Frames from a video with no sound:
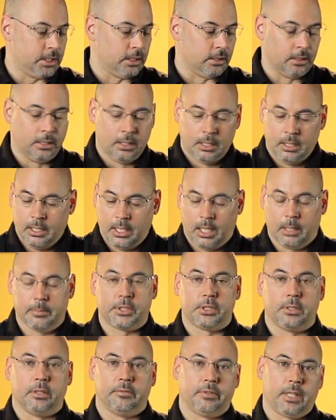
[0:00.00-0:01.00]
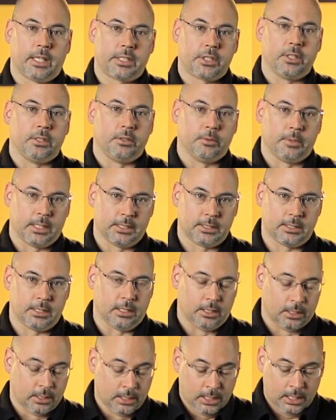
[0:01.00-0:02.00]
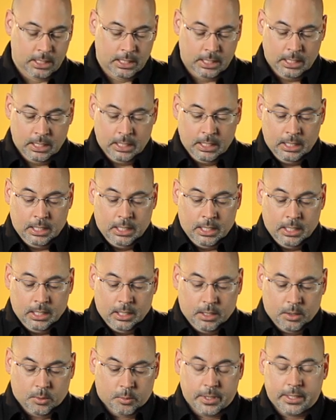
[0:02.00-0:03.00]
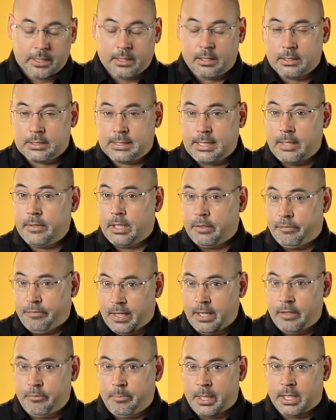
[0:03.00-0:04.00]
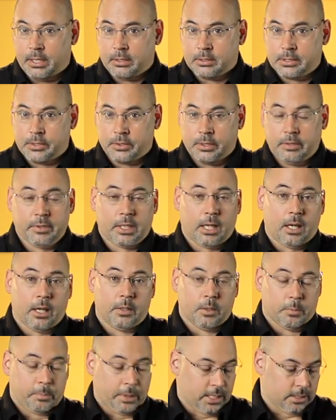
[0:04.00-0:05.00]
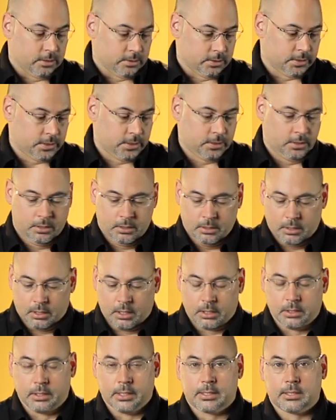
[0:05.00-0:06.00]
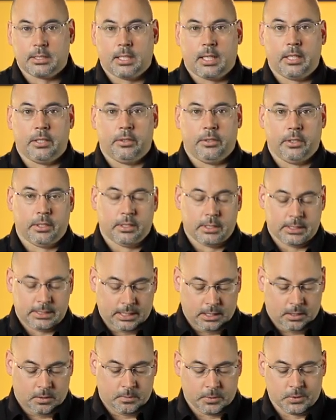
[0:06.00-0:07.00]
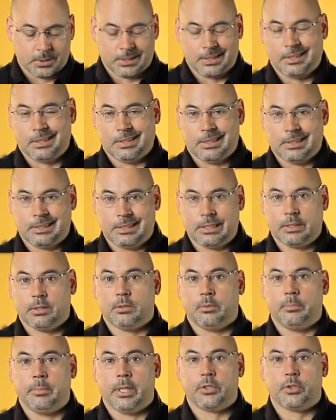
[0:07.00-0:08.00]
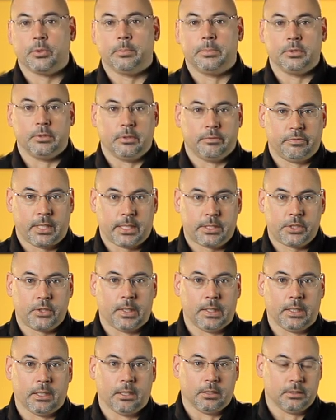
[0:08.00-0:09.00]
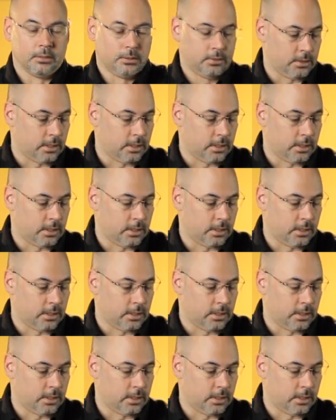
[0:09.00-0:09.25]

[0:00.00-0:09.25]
middle, how much deflection do I see? With 75 pounds or even 100 pounds on this slider, you're gonna see almost zero measurable deflection here.